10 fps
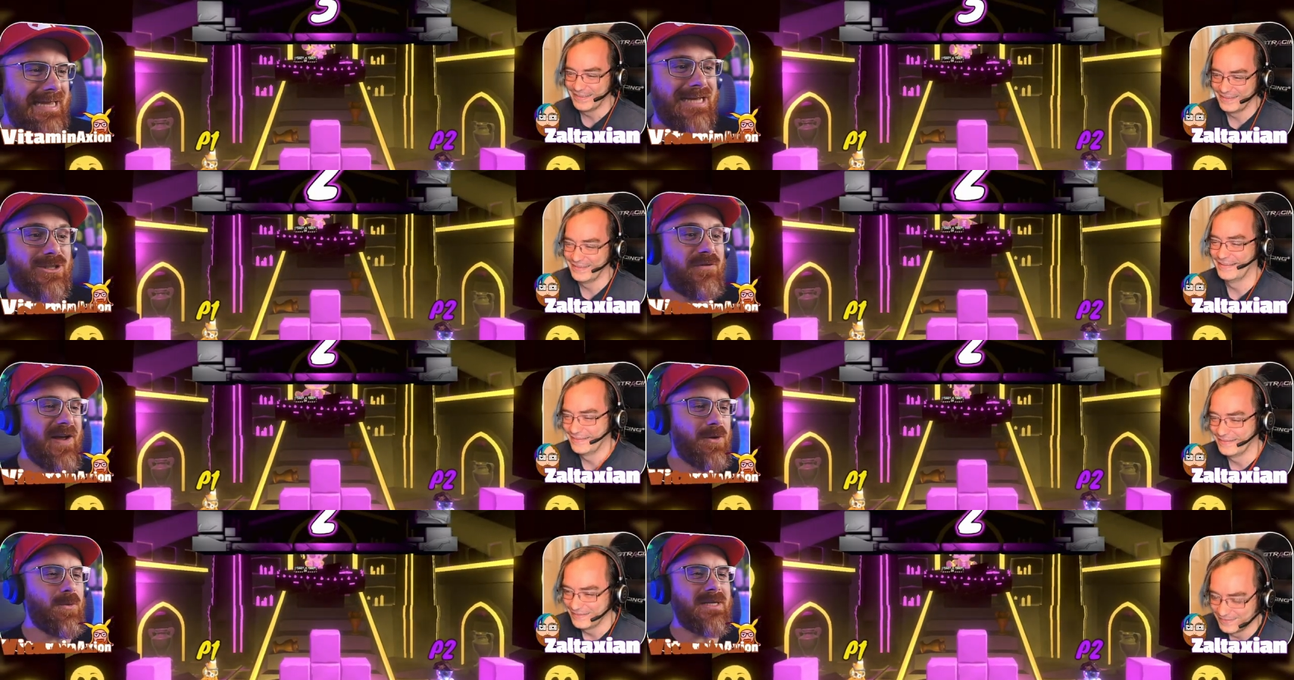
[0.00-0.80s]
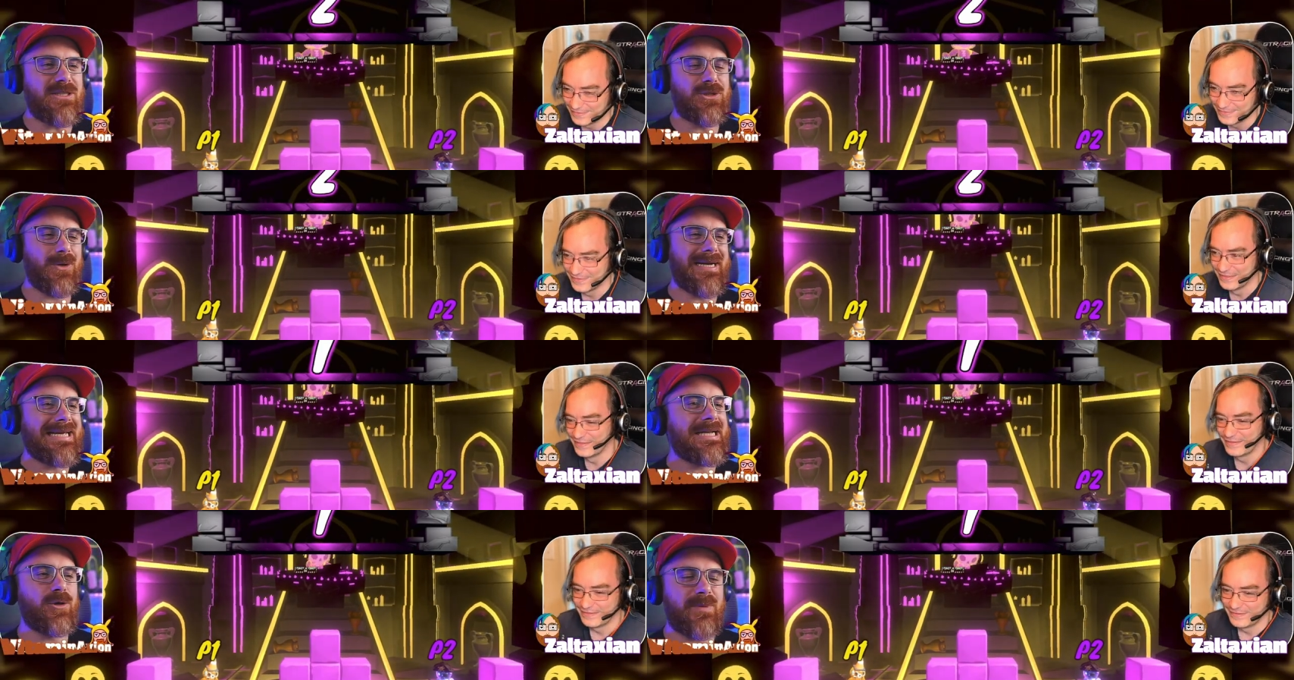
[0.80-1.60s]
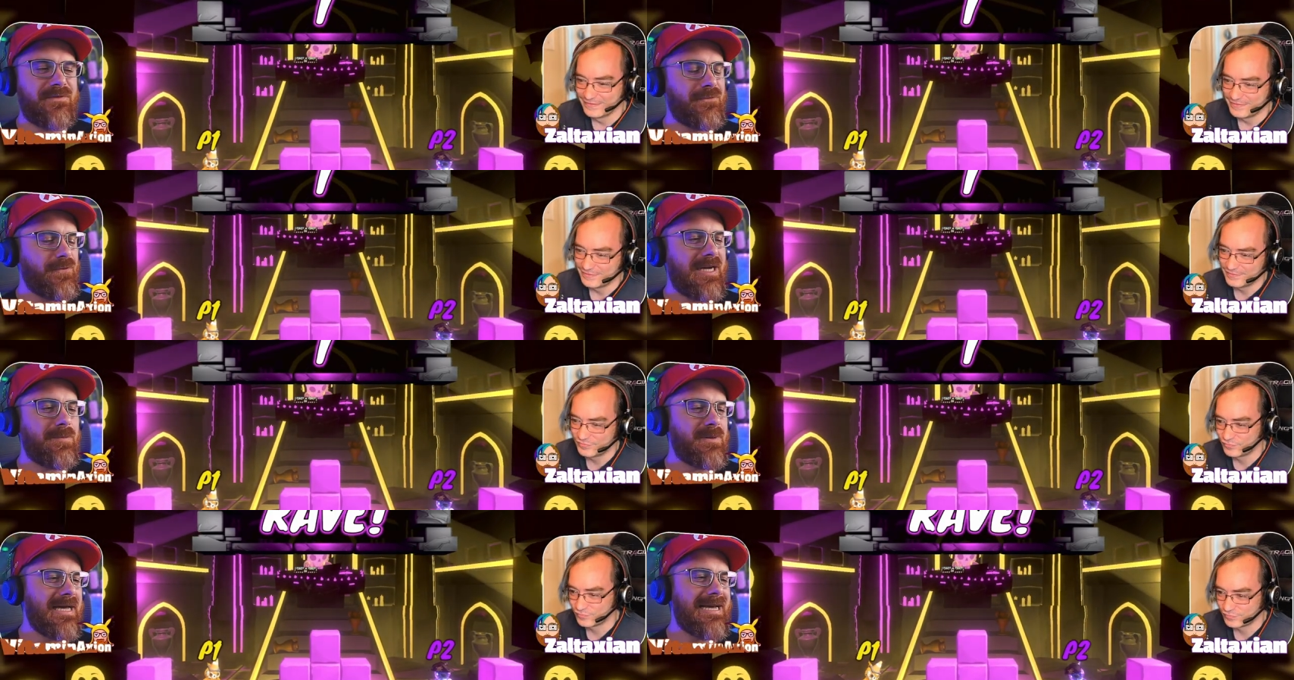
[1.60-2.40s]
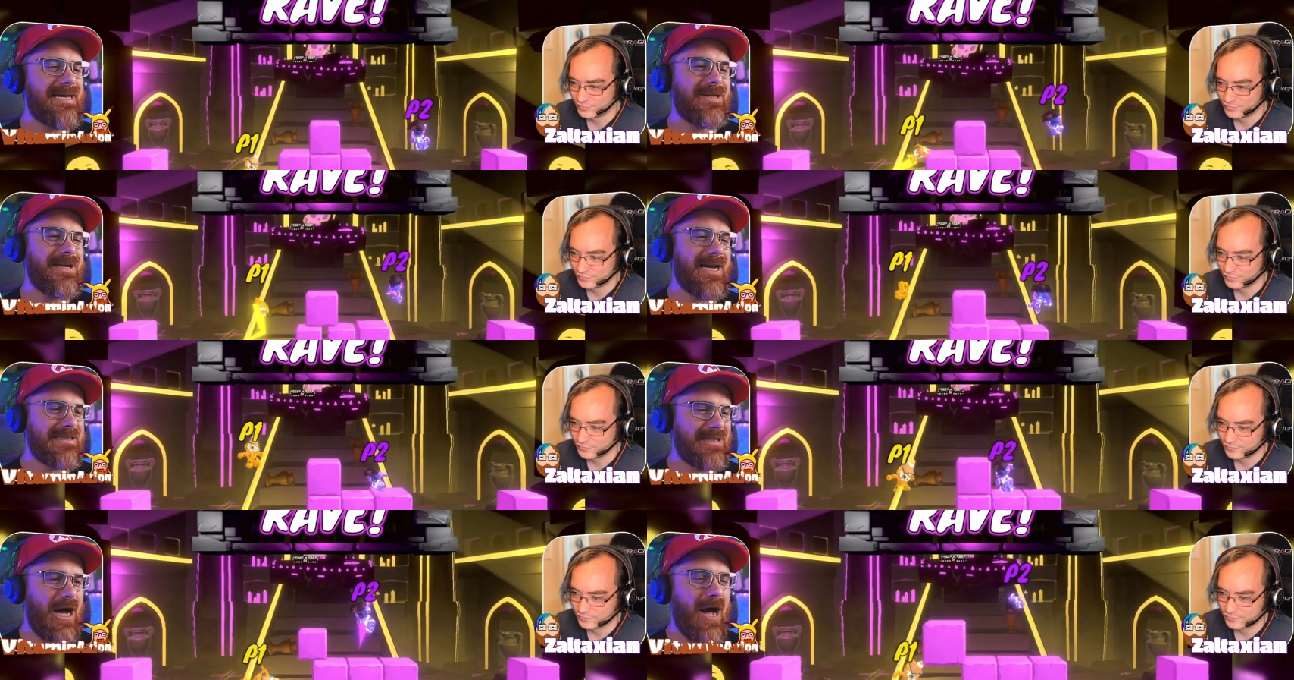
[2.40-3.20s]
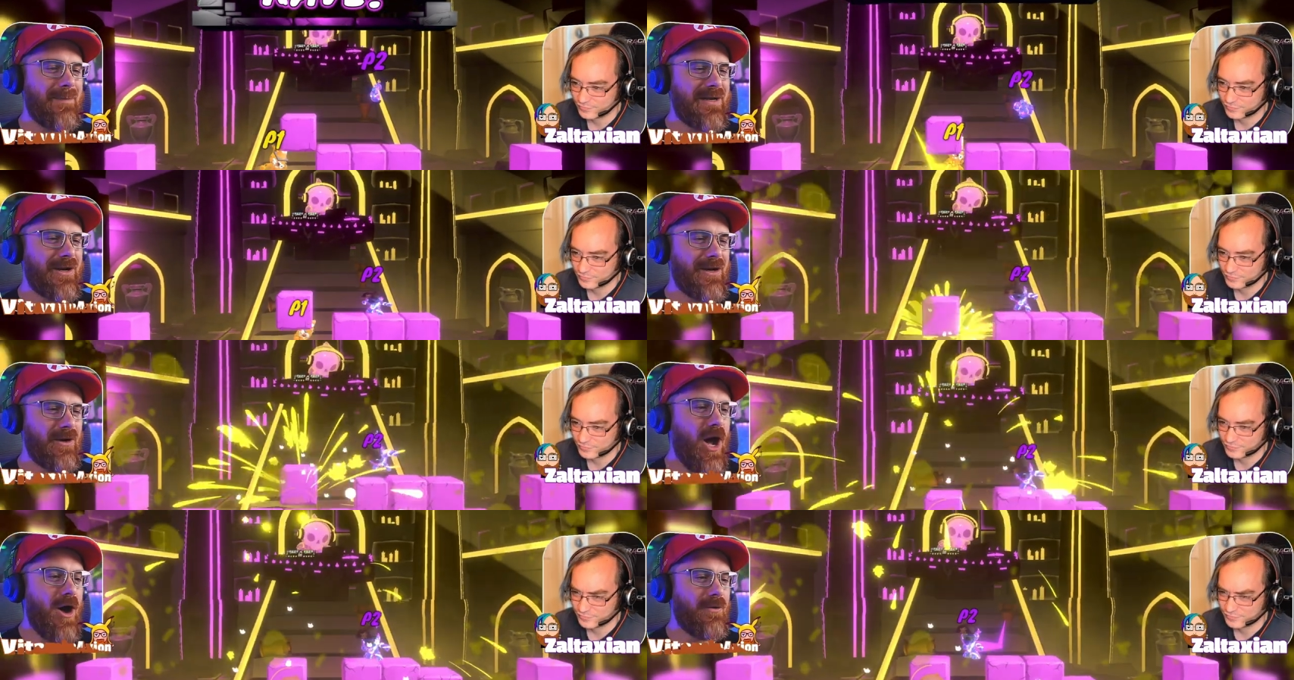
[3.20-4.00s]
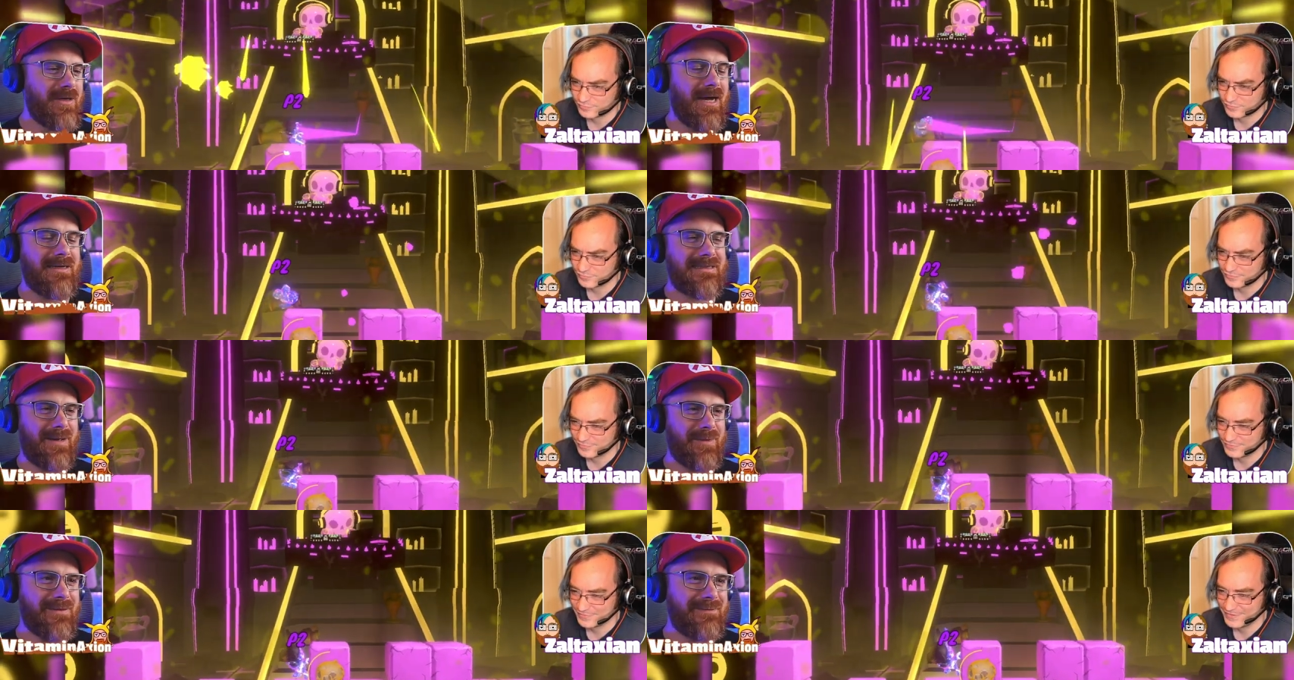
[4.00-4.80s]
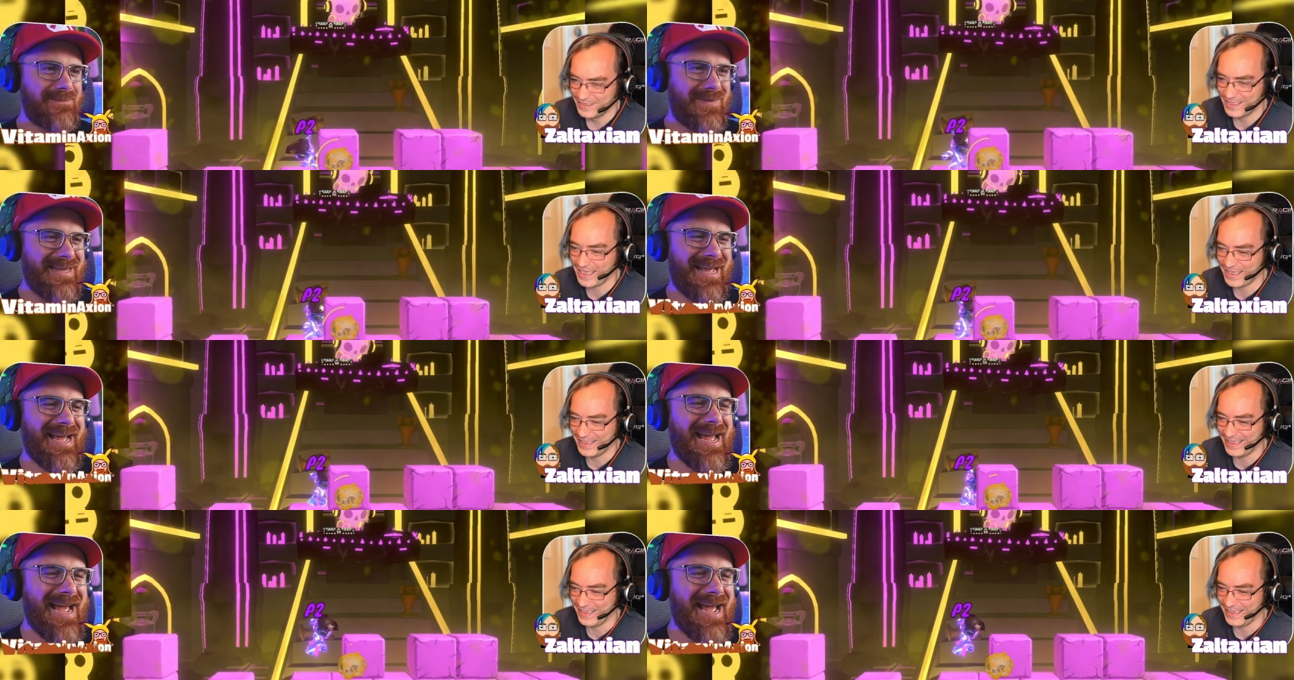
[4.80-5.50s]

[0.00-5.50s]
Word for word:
Speaker 1: Yeah. So if anyone wants to join in, it'll be free to play. You guys can hop in on our. Oh, god damn it! Hold